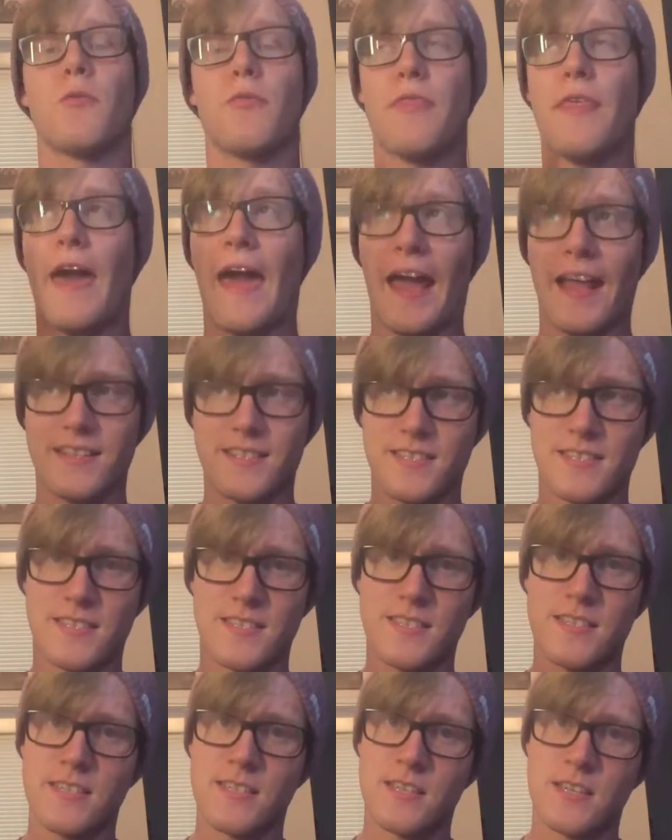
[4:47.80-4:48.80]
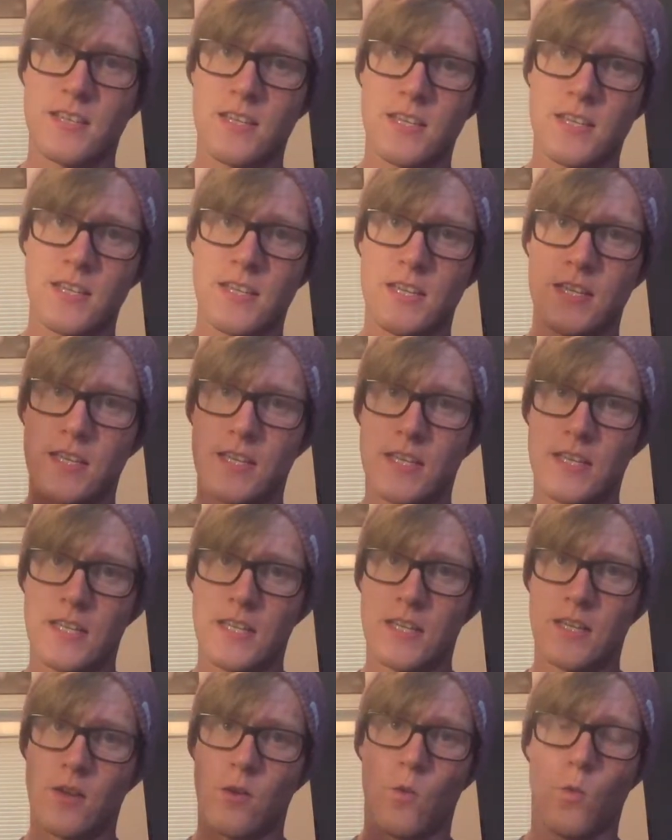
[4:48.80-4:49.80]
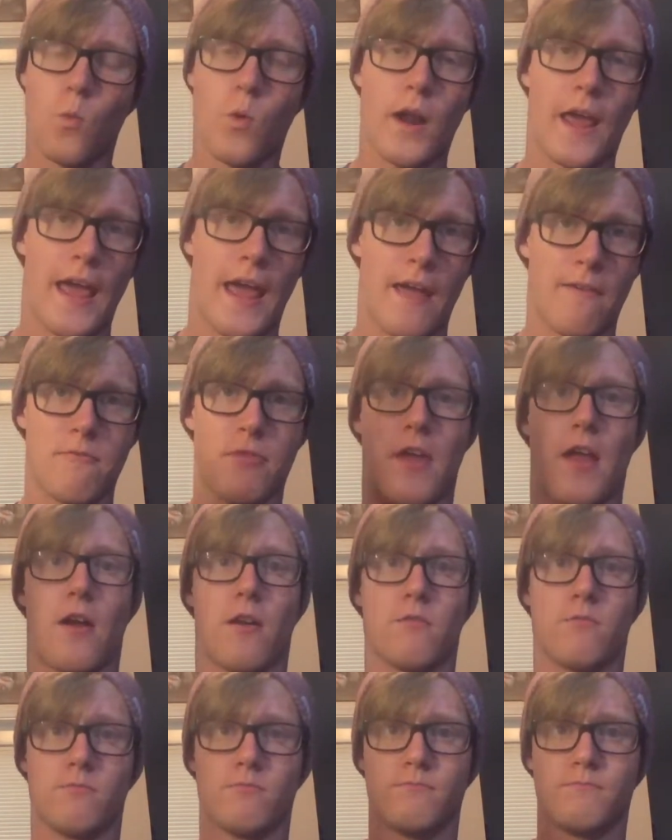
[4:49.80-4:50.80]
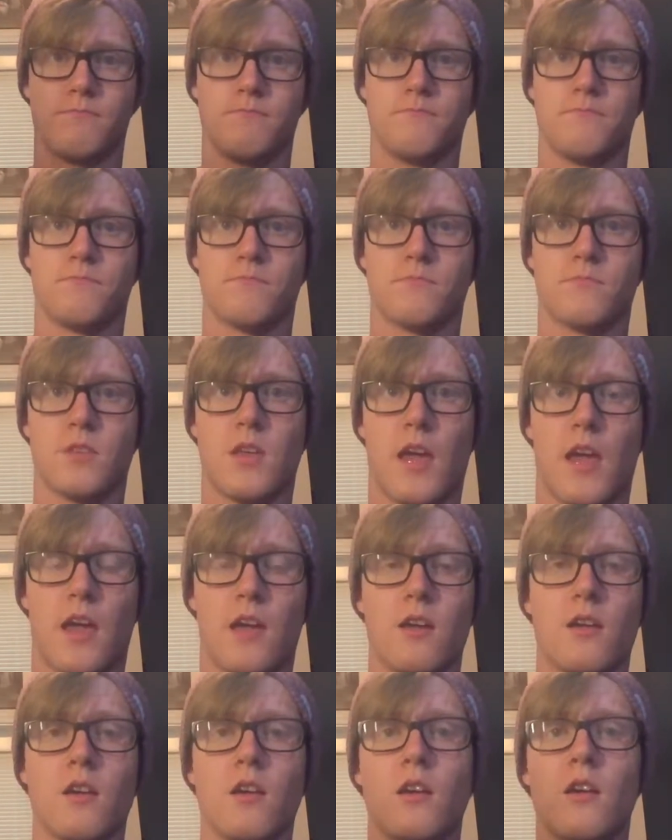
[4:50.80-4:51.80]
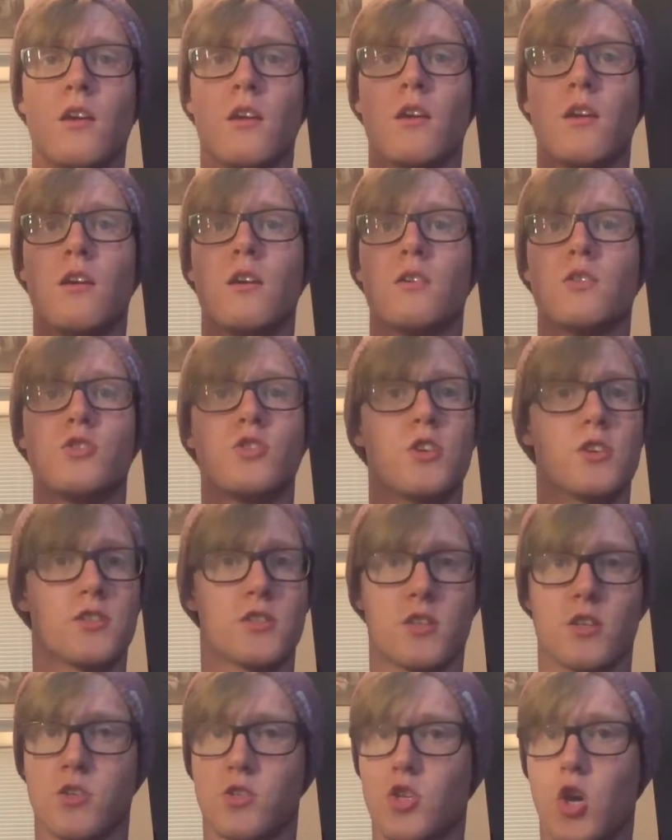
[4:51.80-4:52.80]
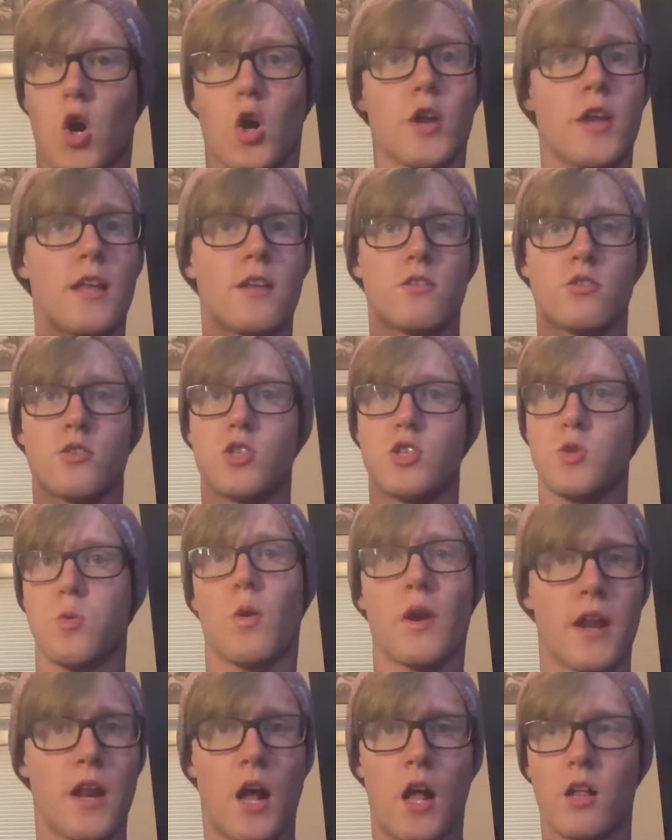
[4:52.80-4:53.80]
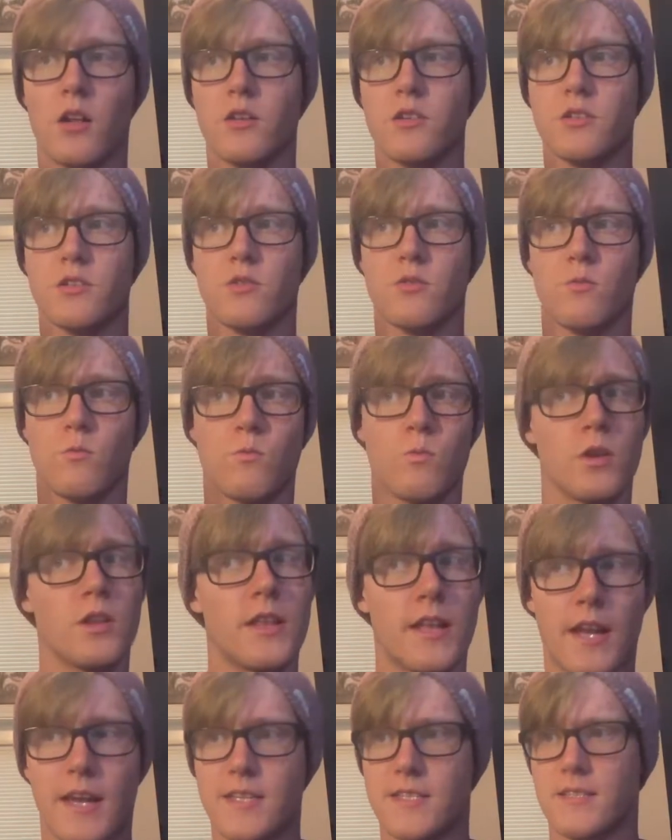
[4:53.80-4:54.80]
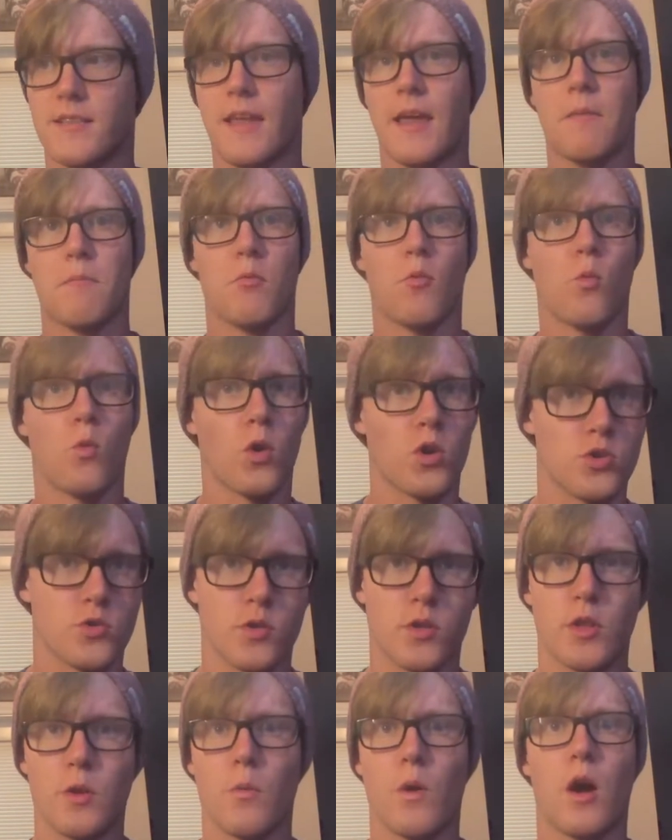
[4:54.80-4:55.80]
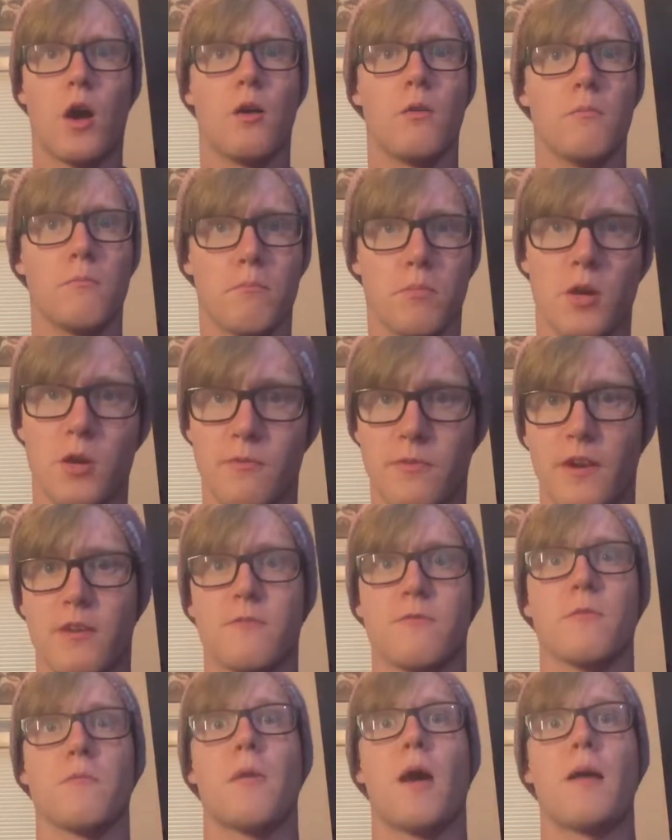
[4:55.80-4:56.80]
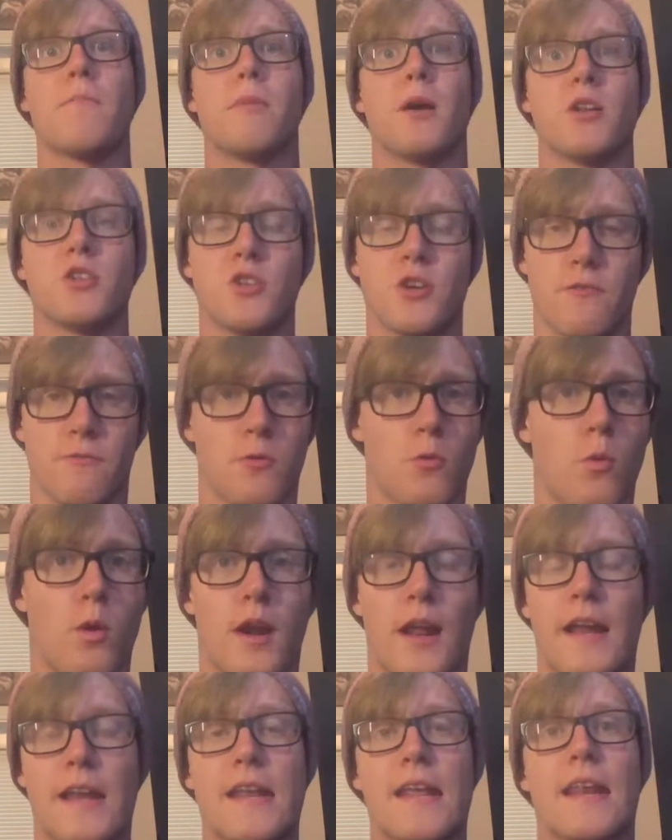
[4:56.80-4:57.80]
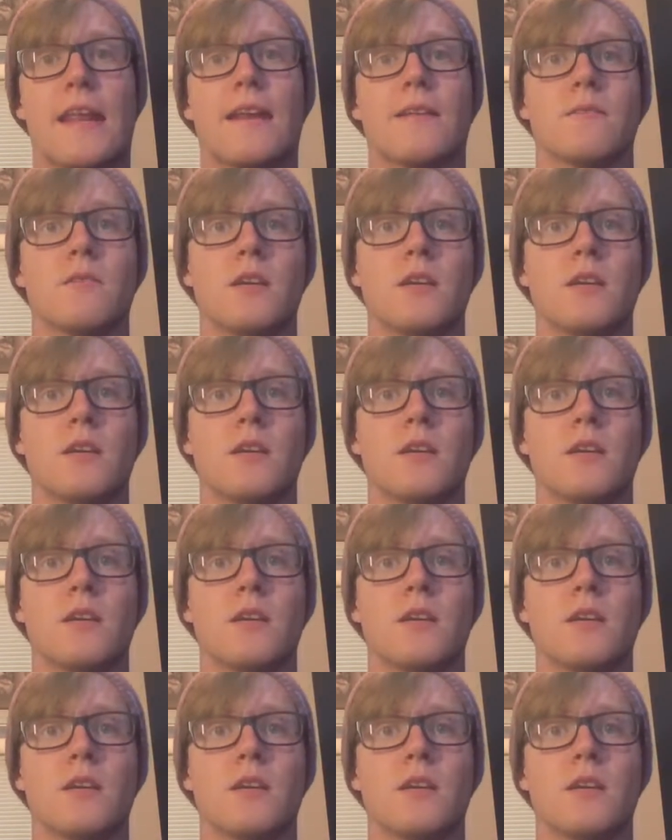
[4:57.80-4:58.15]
that's what I have there, okay? Just Target, $20, really nice lamp, works really well, perfect for my budget for what I needed.